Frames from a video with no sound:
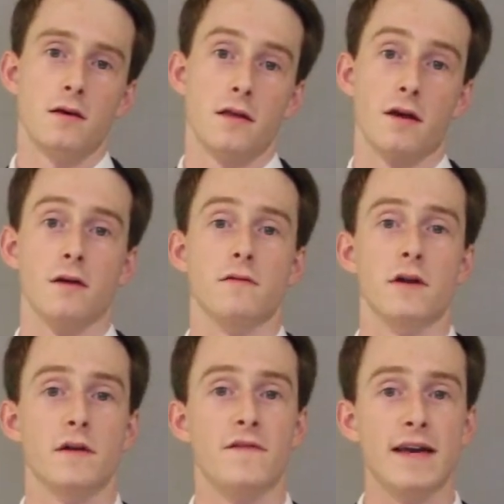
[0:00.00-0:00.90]
So,
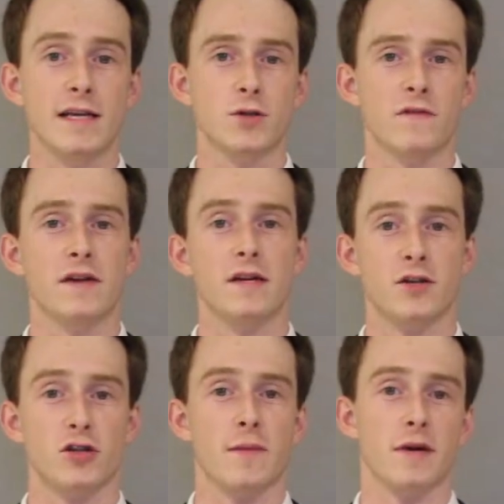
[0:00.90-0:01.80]
for any sort of
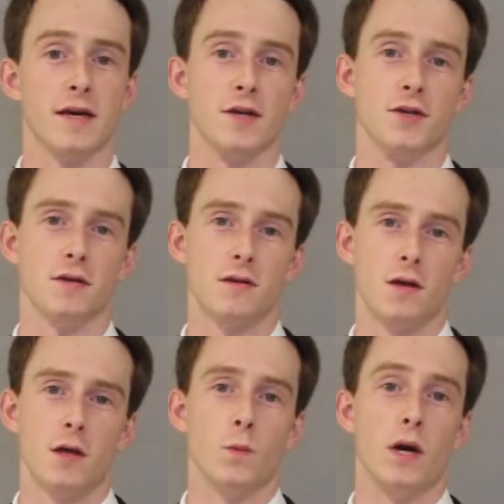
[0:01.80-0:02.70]
industrial application,
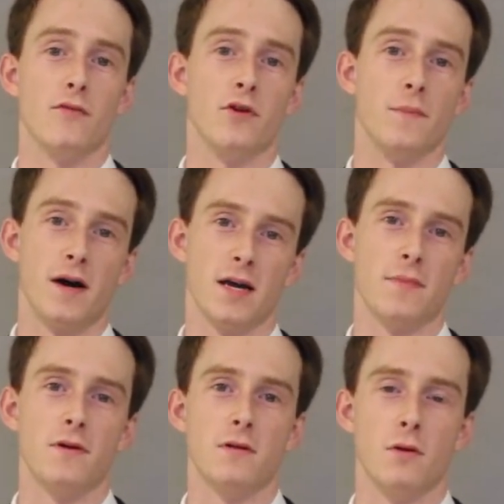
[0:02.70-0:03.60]
whether in a pipe
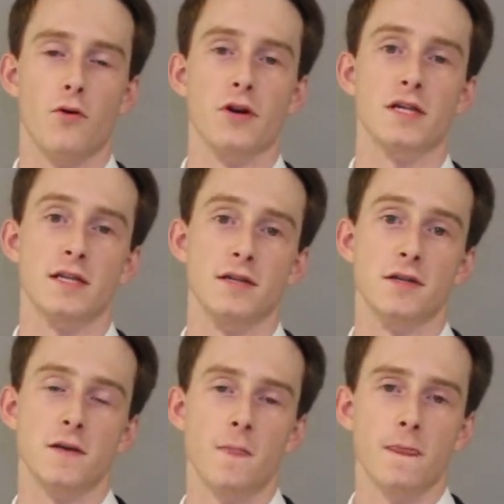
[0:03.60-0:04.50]
or in a
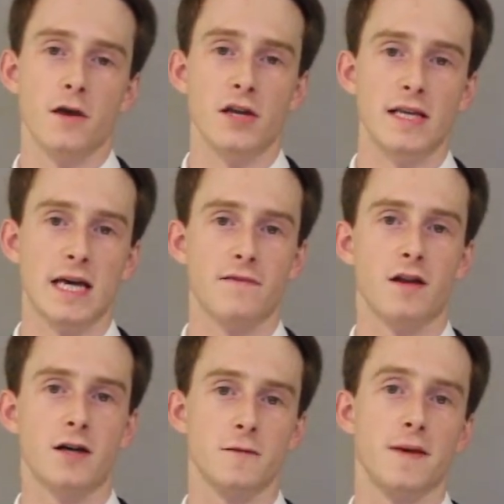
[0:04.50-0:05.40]
cylinder, you need to have
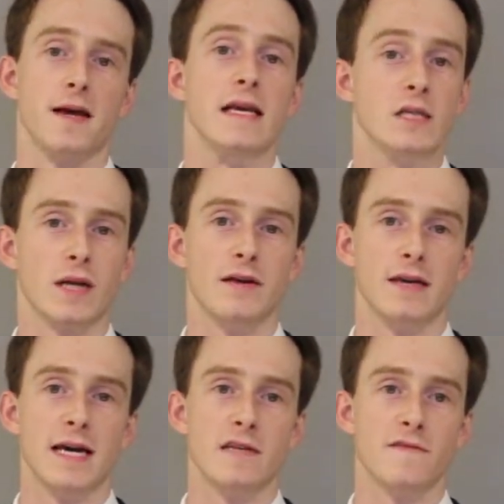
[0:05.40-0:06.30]
larger pellets to allow the air